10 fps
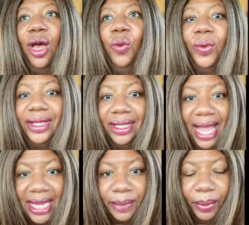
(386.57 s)
When the
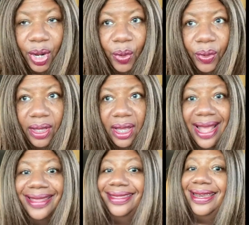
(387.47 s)
glass broke,
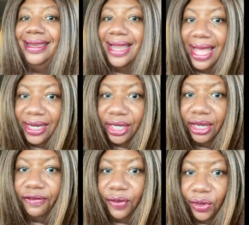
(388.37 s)
the nun
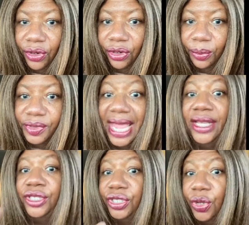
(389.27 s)
confirms, and
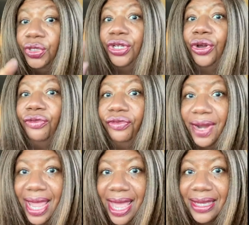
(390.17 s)
so did her
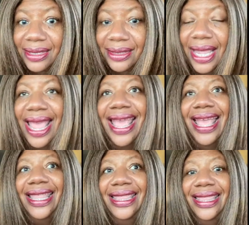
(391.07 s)
friends,
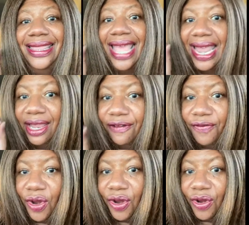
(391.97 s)
they
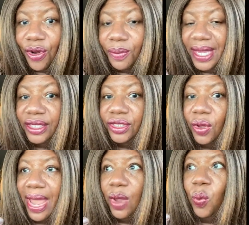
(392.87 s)
confirmed they saw
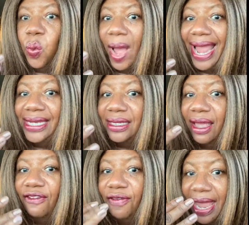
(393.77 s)
a white
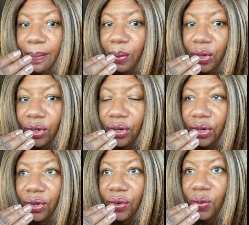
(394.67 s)
vapor
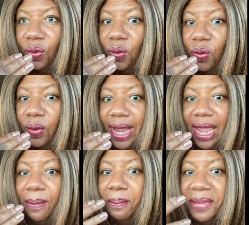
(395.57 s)
or a
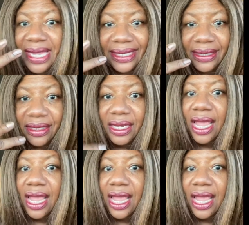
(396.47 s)
mist